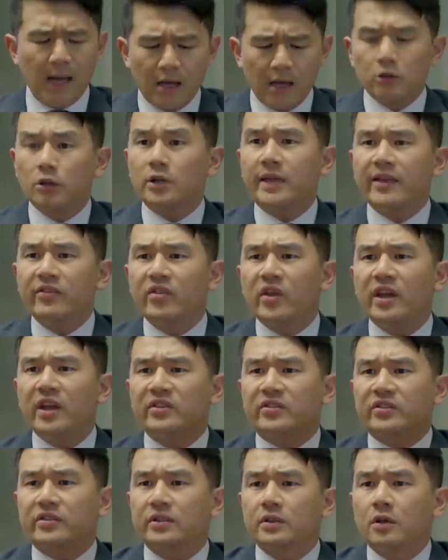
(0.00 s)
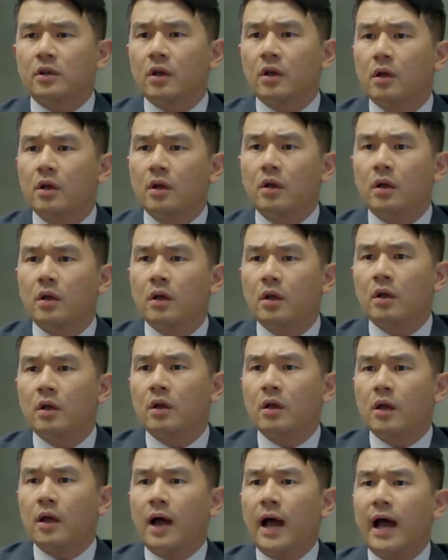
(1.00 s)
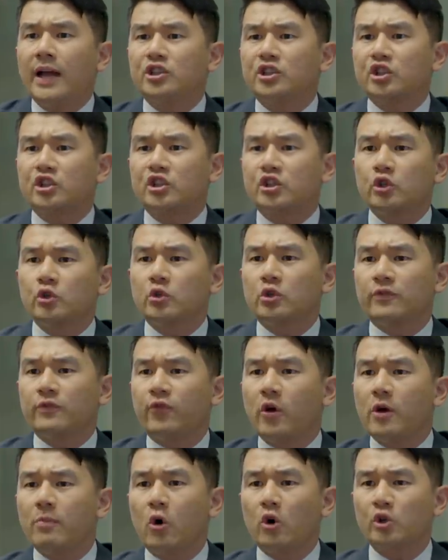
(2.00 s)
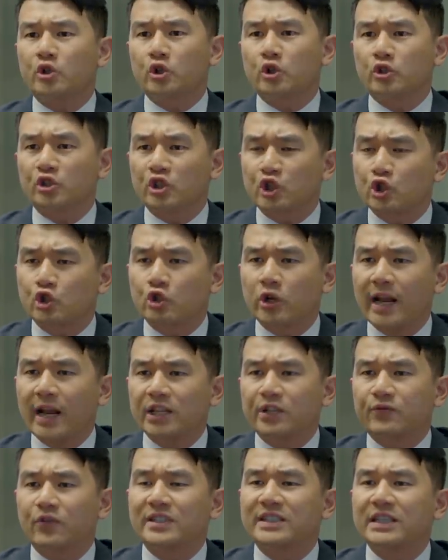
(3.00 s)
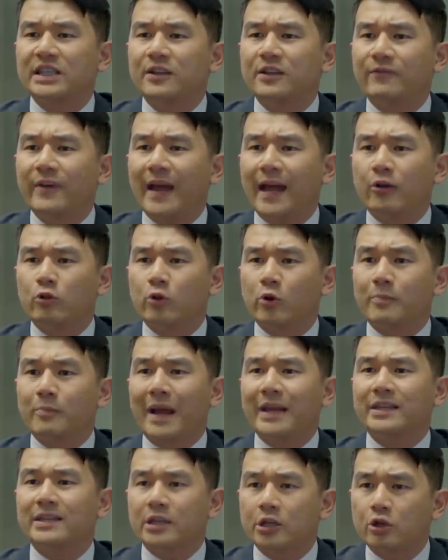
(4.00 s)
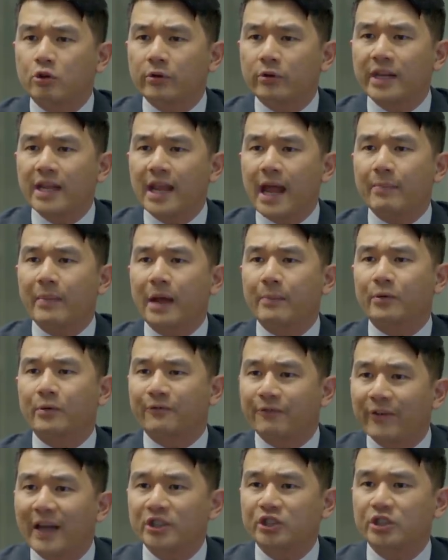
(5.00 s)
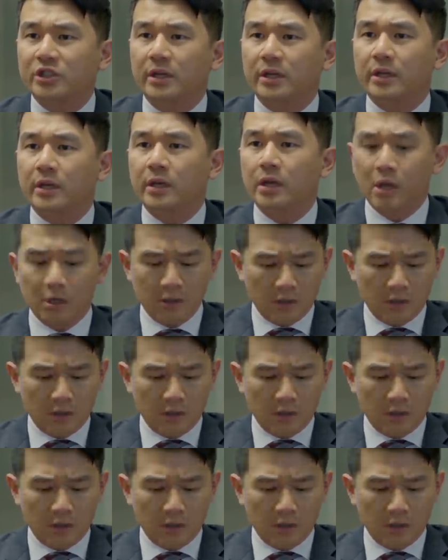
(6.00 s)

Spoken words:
wow, look at this. I just sued you for emotional distress, for devaluing my degree and my profession.